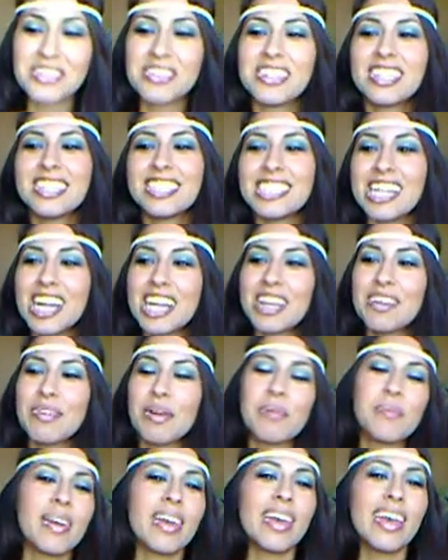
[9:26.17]
were talking
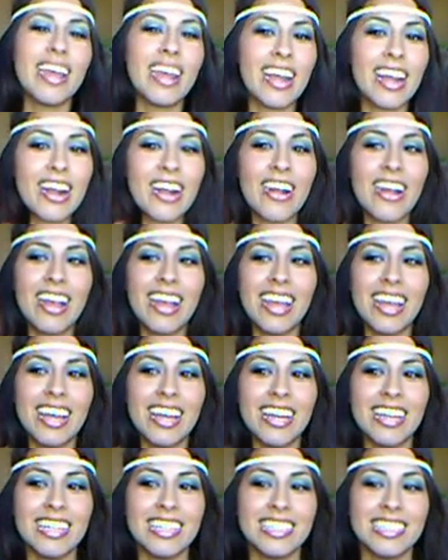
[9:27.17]
about my hair
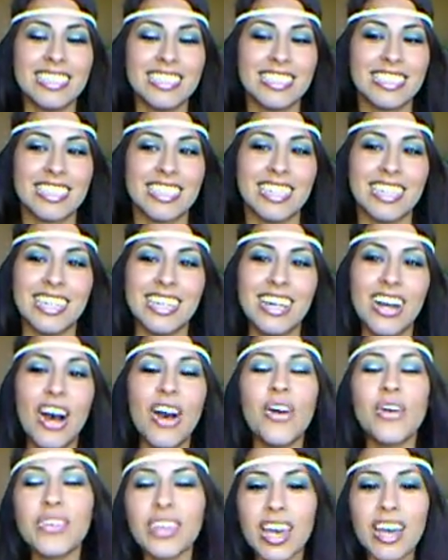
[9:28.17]
and,
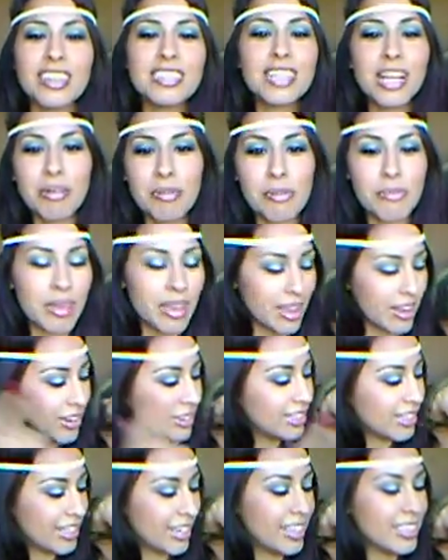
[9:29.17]
oh yeah, I was talking about my hair
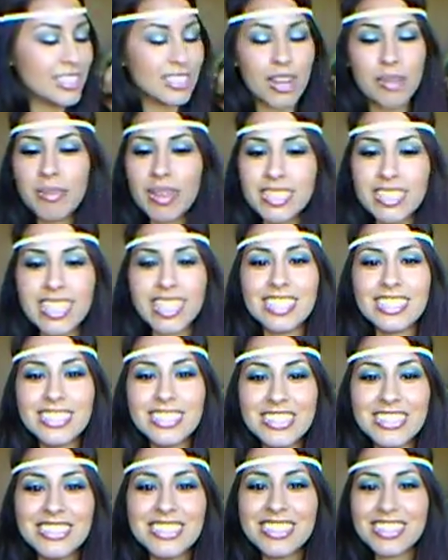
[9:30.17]
and then I saw my
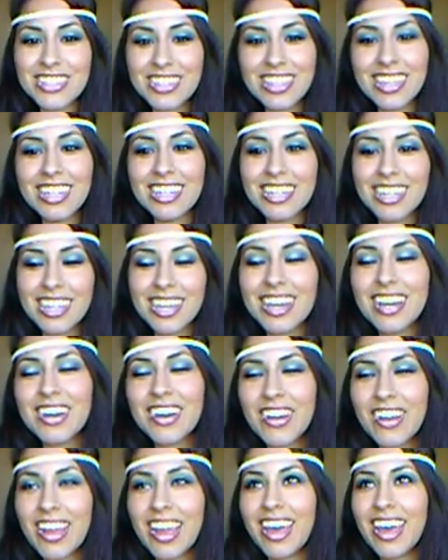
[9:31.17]
tattoo, so then,
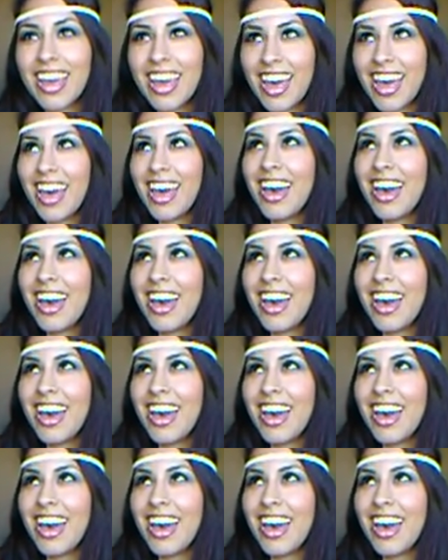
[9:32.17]
okay.